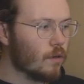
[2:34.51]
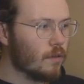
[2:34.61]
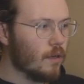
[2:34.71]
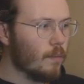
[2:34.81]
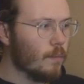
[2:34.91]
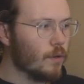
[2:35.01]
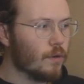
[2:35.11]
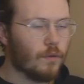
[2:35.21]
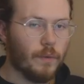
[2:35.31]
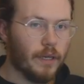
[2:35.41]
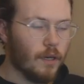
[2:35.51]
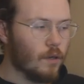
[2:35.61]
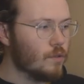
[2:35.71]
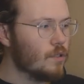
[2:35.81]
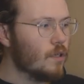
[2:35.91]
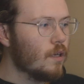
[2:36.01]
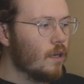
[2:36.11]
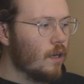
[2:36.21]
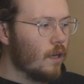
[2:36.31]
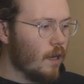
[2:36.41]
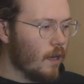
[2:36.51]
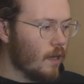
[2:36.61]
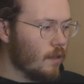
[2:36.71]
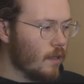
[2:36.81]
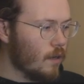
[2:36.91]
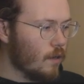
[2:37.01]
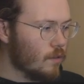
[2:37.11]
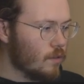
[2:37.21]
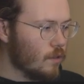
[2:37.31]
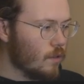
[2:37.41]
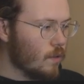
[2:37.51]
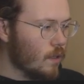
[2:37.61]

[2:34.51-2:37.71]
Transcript: the number, the windows, and then also